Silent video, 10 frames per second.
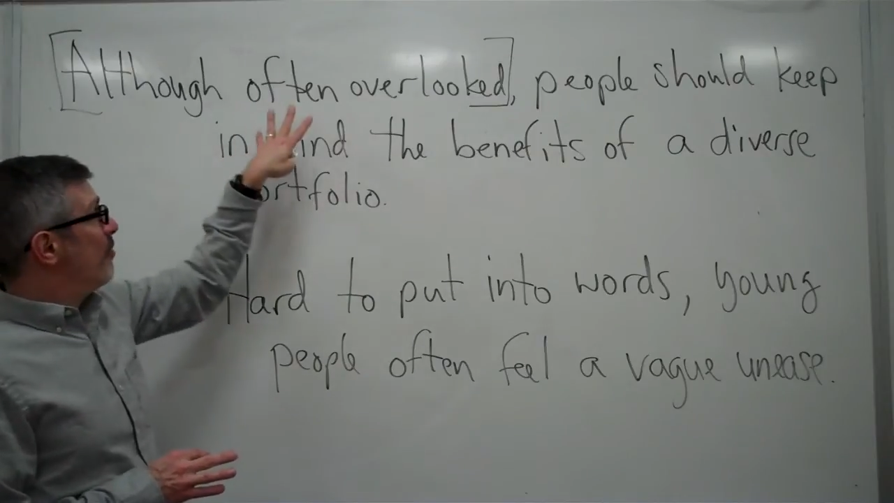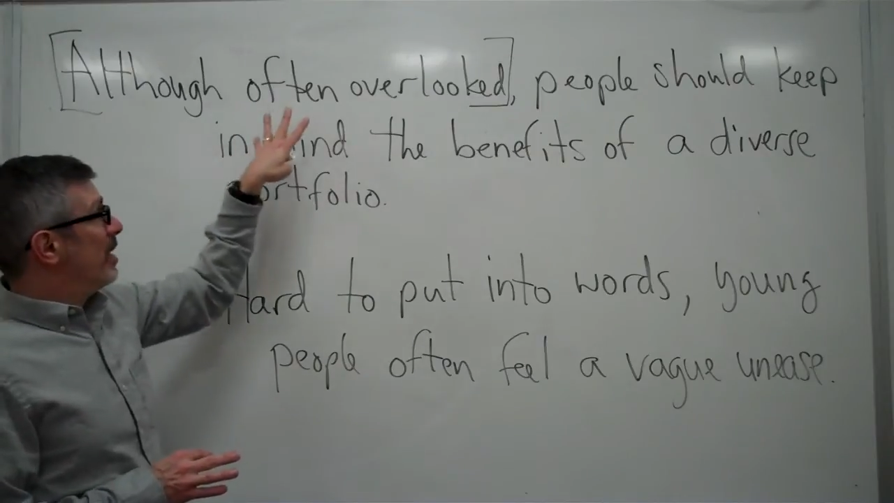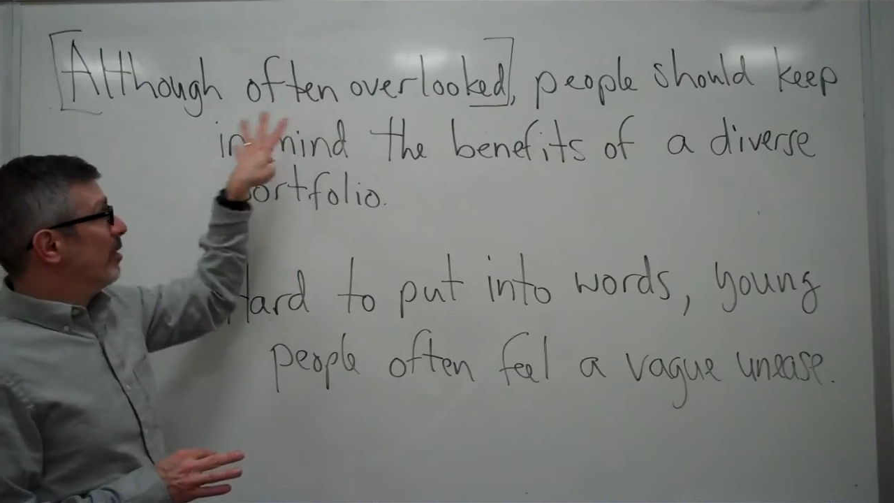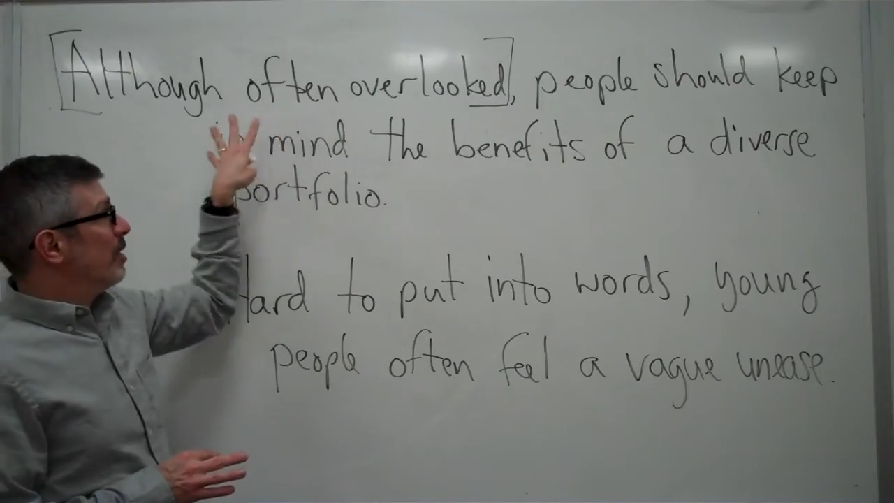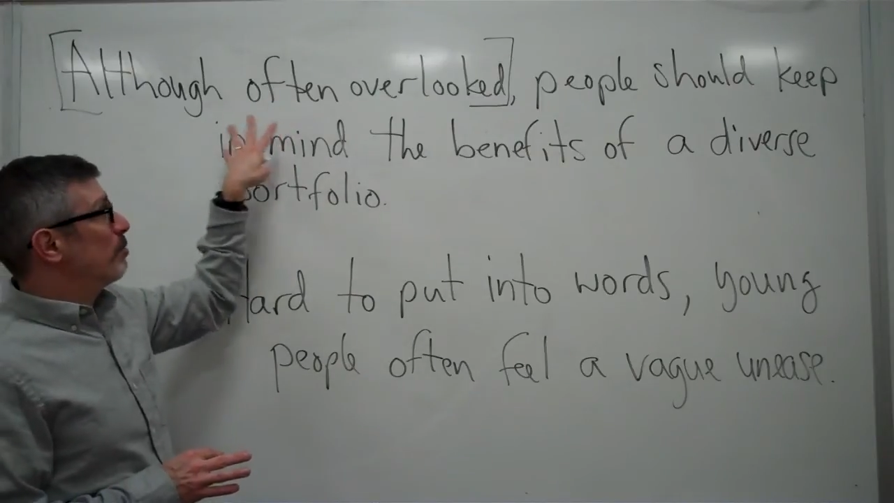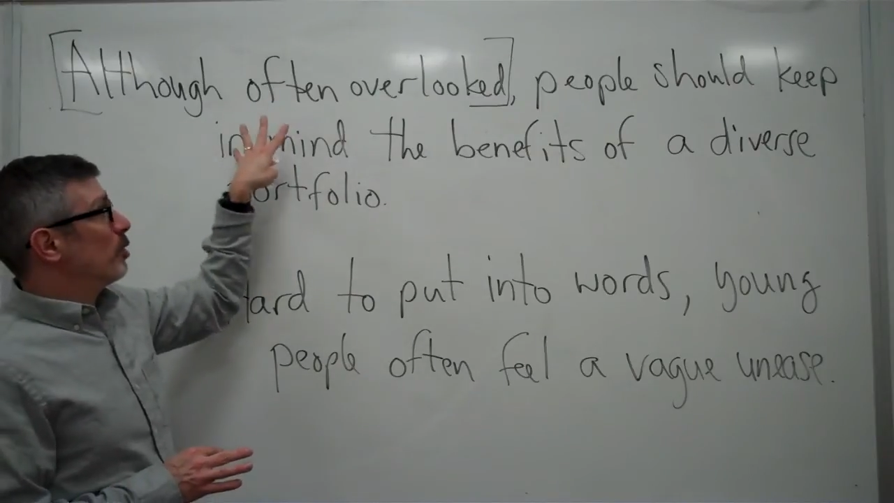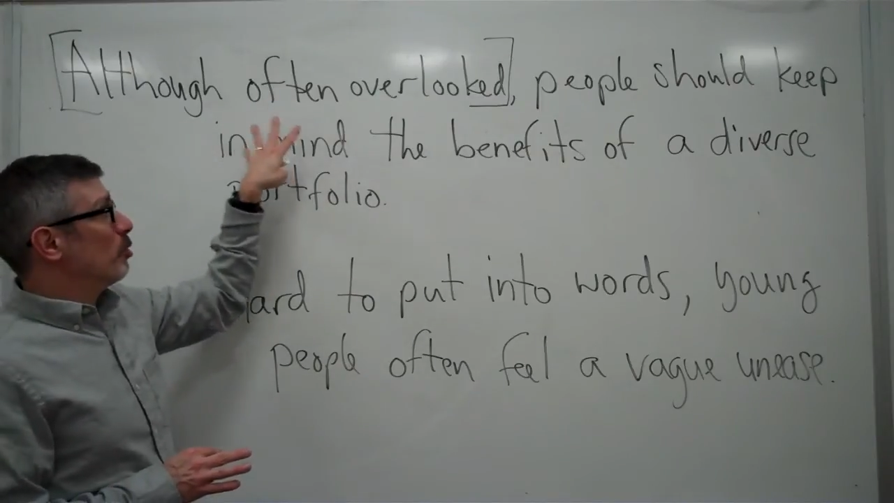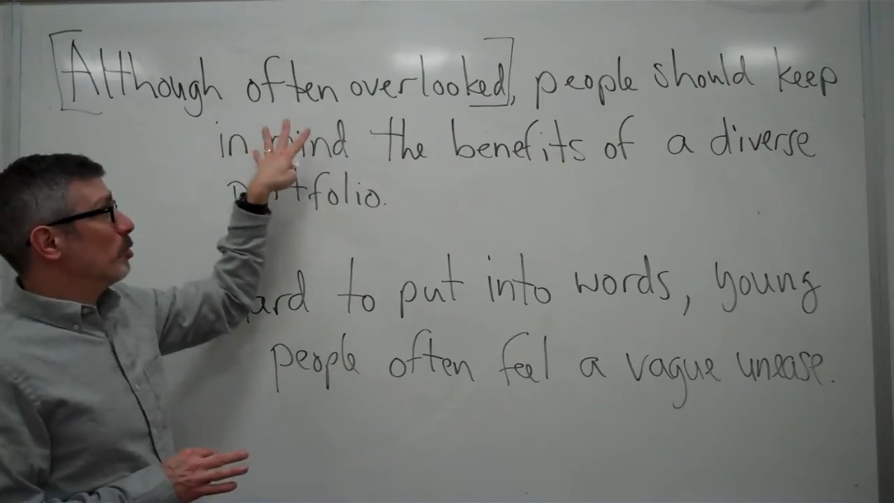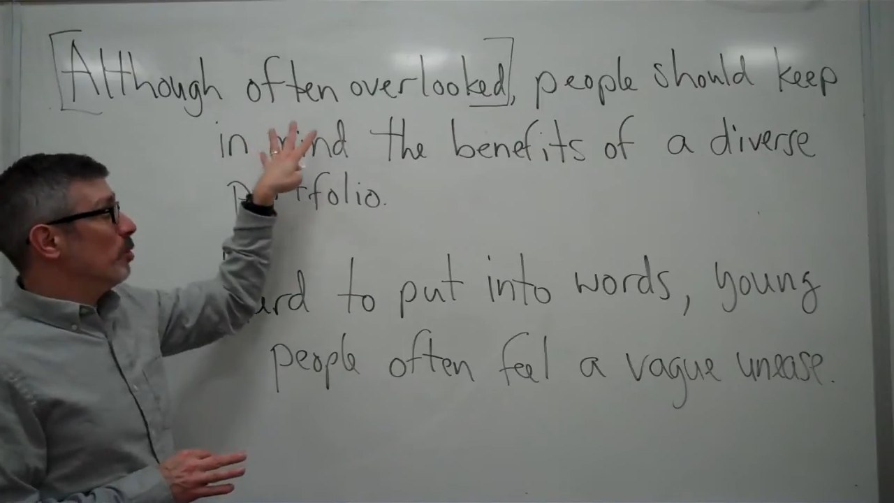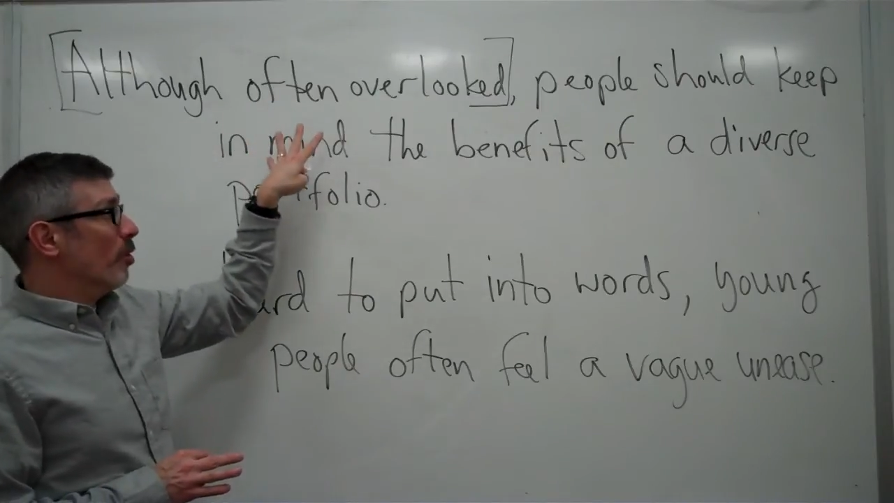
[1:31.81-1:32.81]
an elliptical
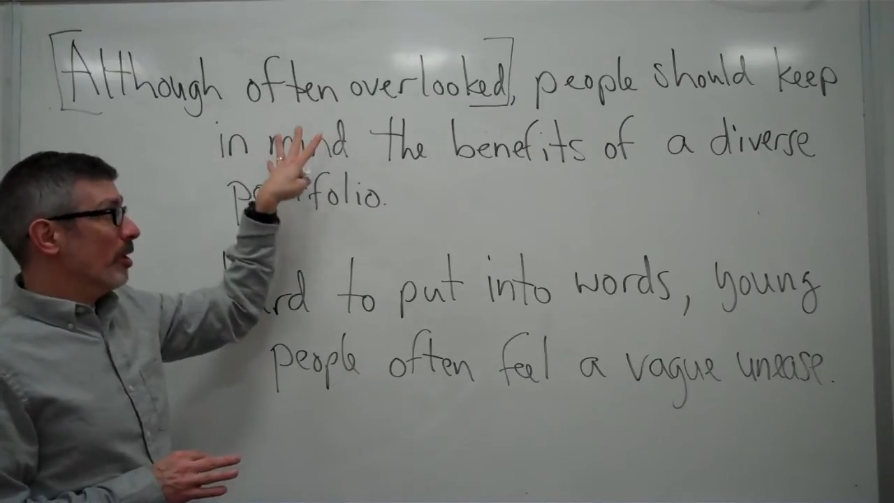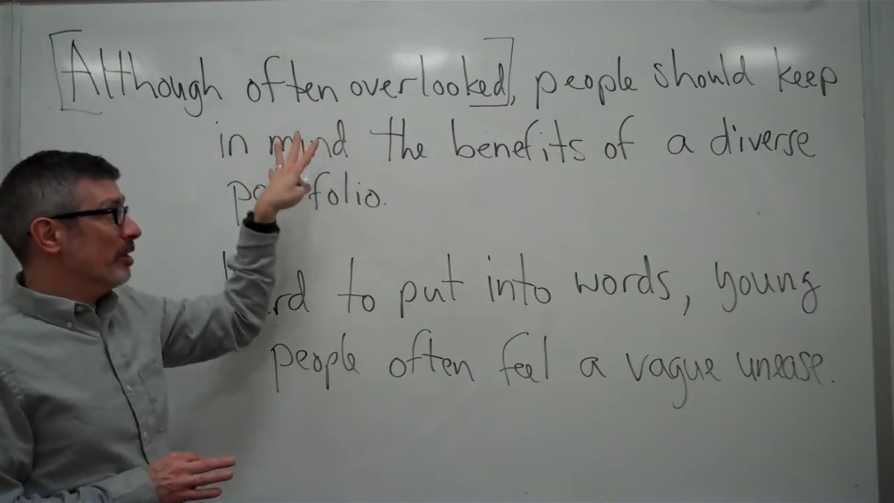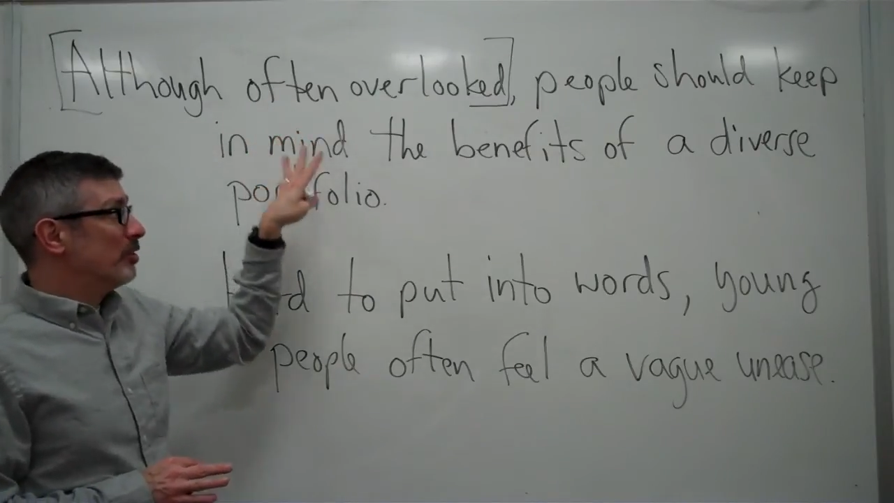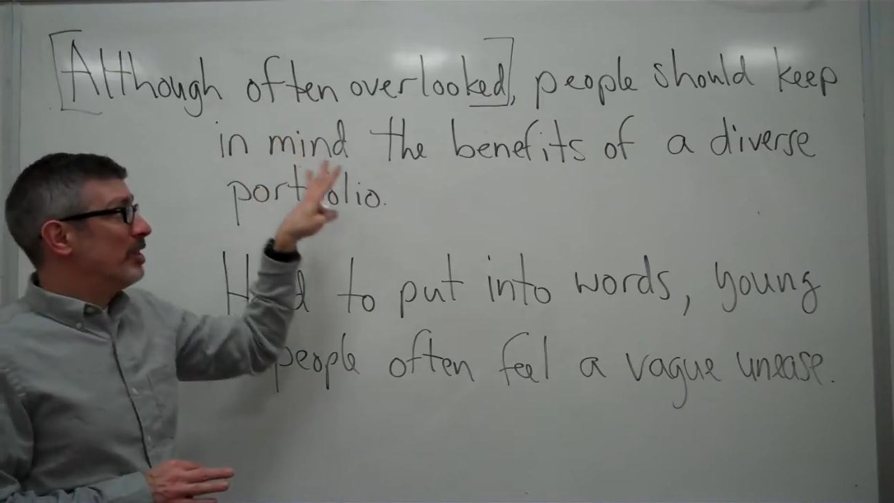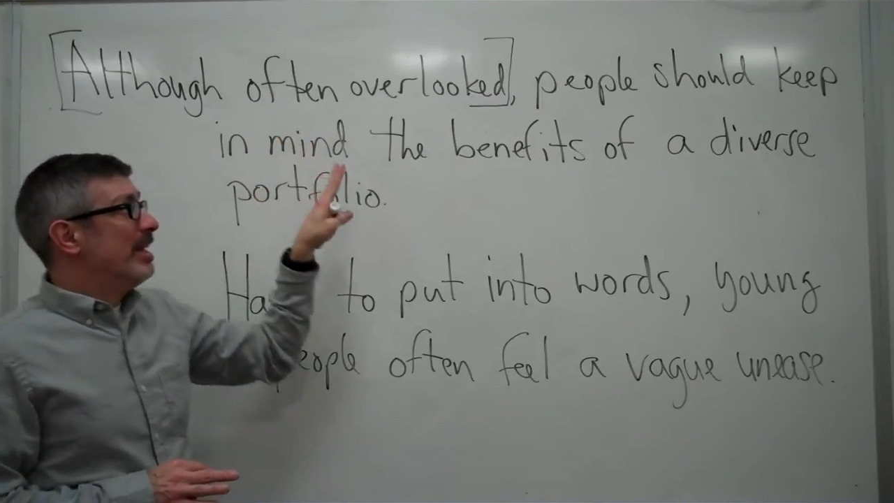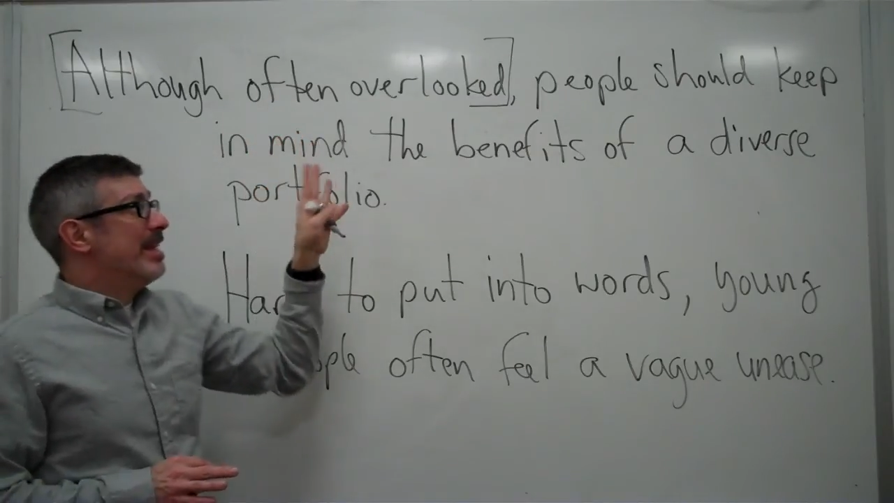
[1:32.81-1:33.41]
clause,